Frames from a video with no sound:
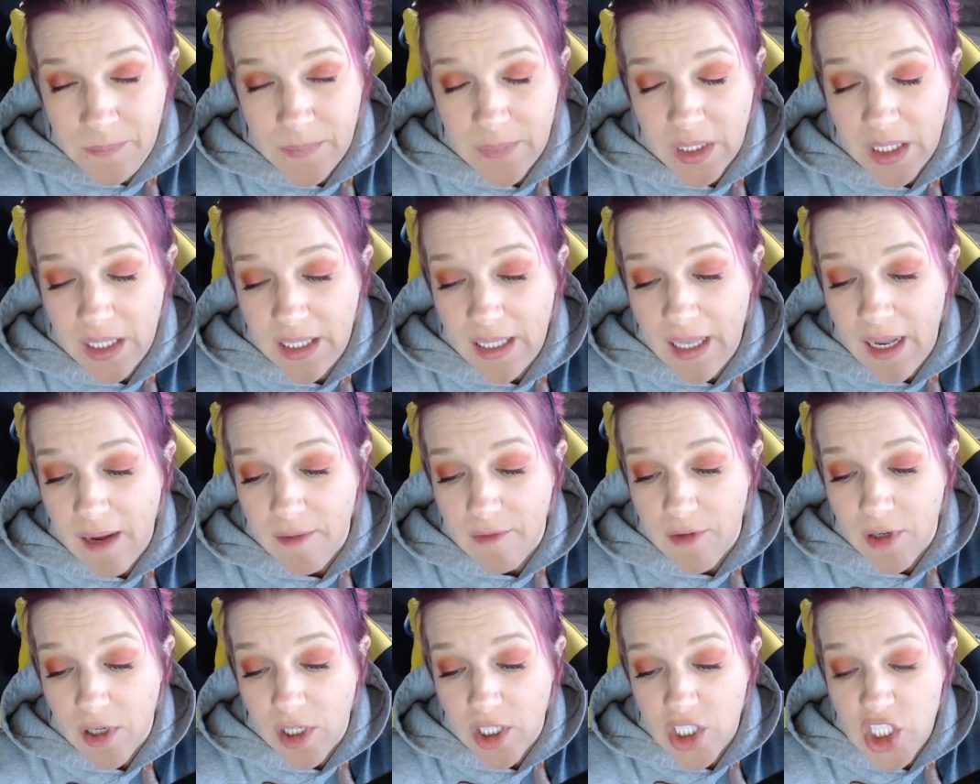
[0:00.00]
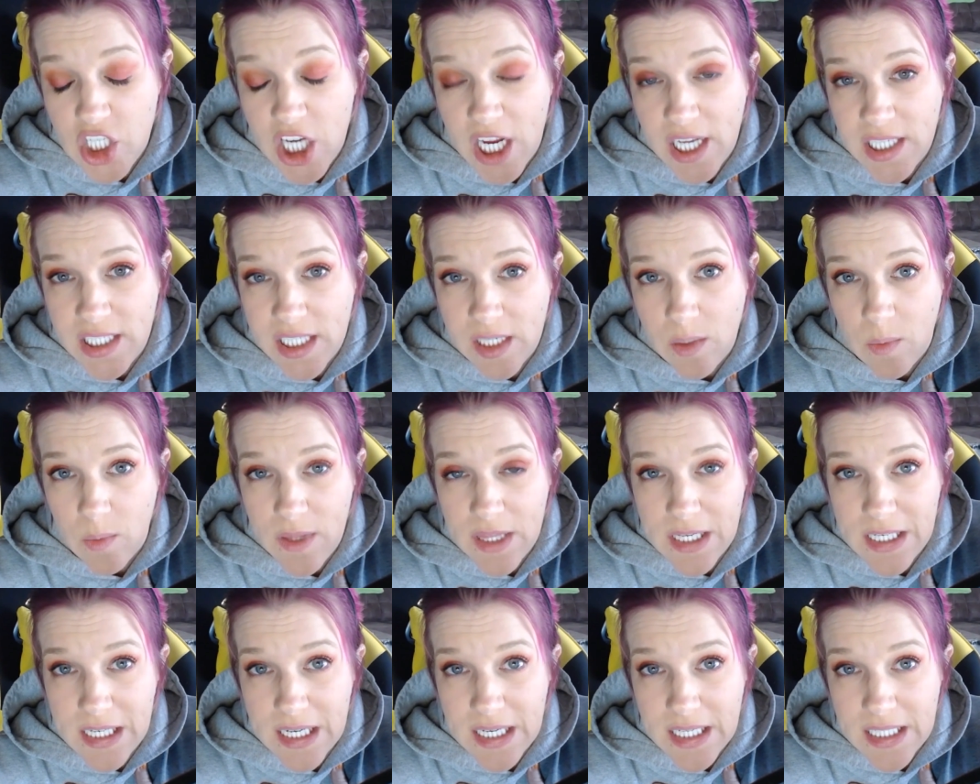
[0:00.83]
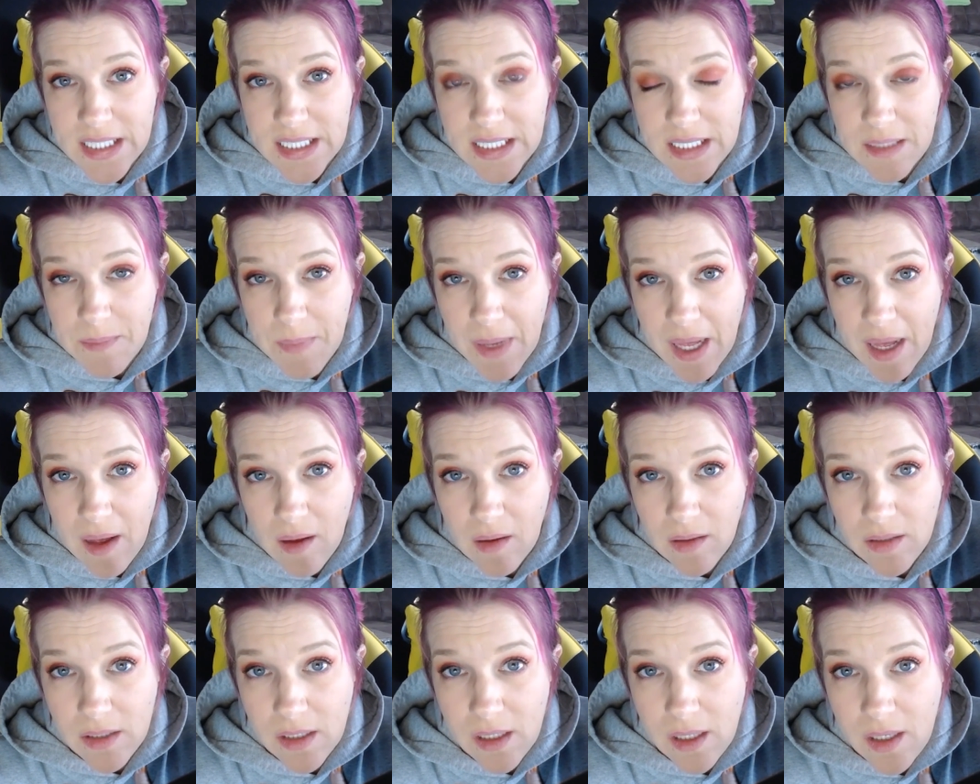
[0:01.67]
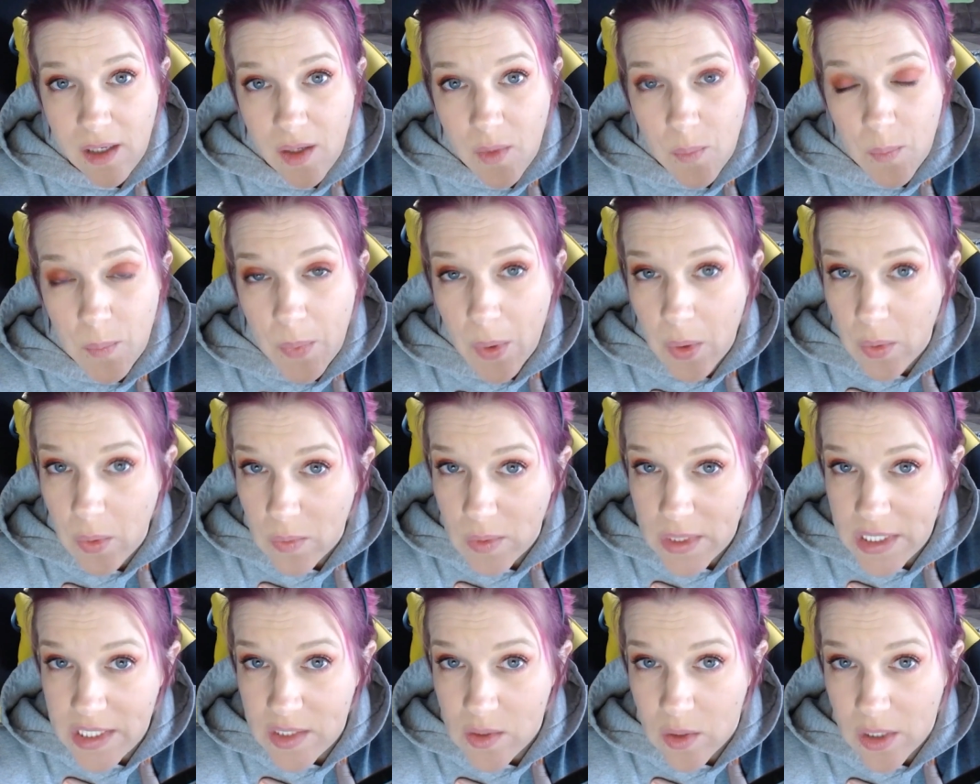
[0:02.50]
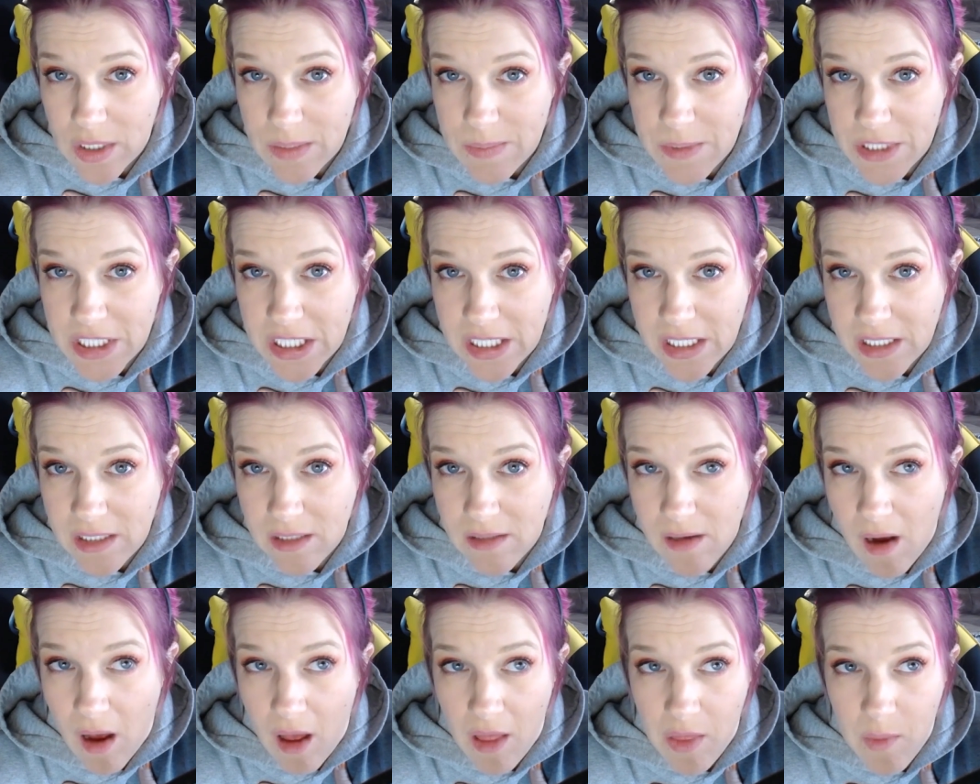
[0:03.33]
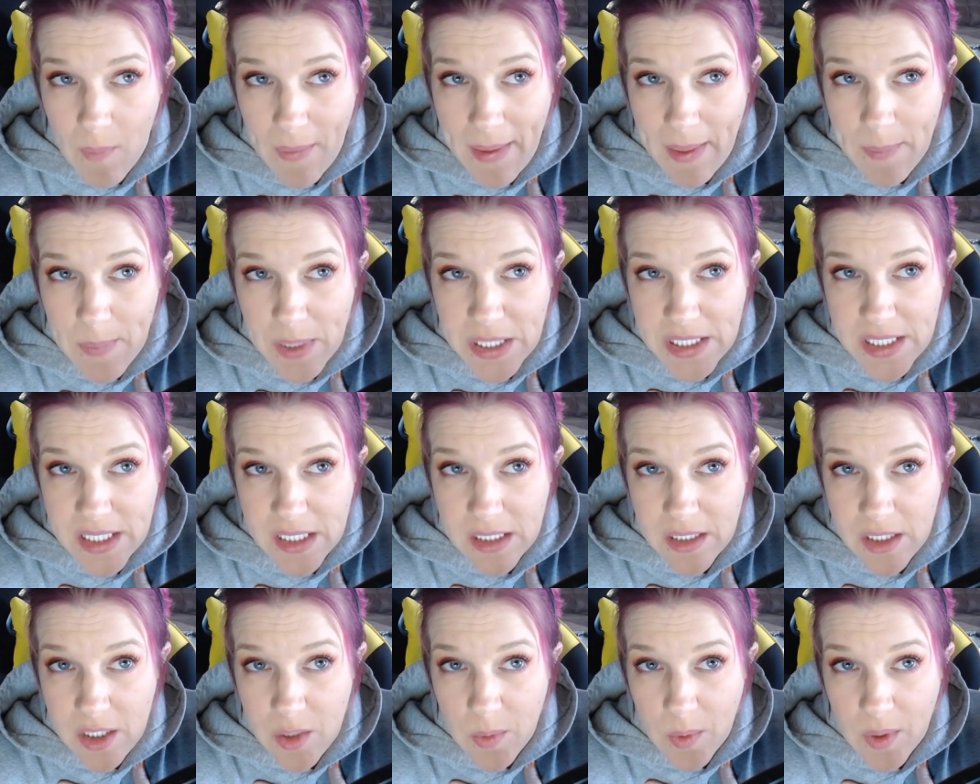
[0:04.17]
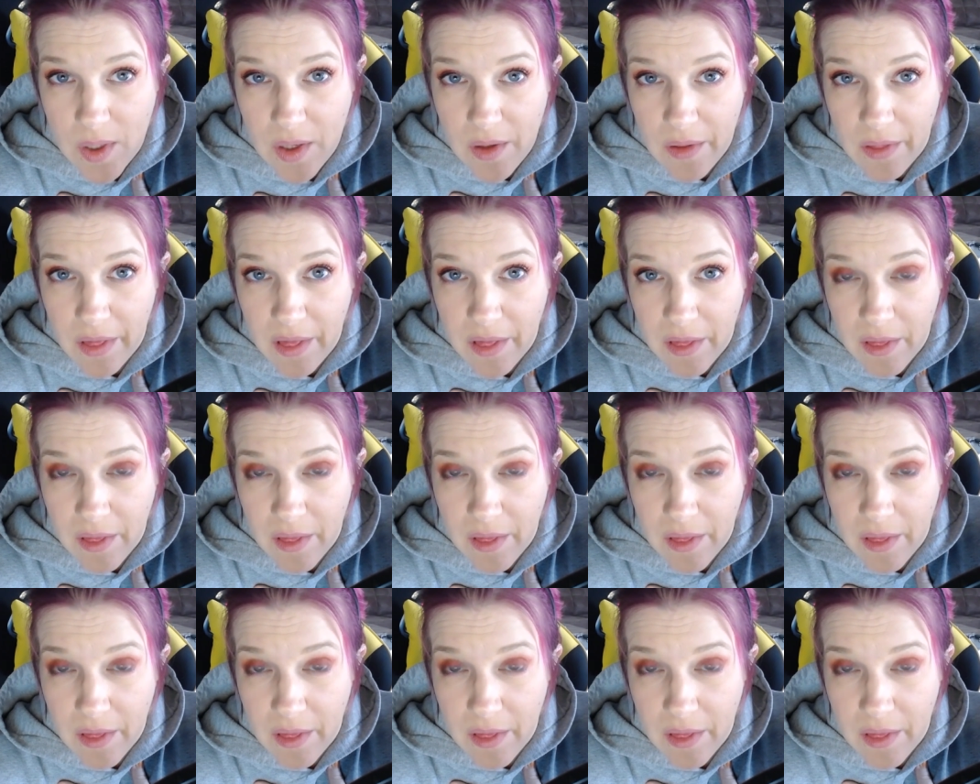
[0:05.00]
never checked in with the dentist about bone resorption all the way up until you were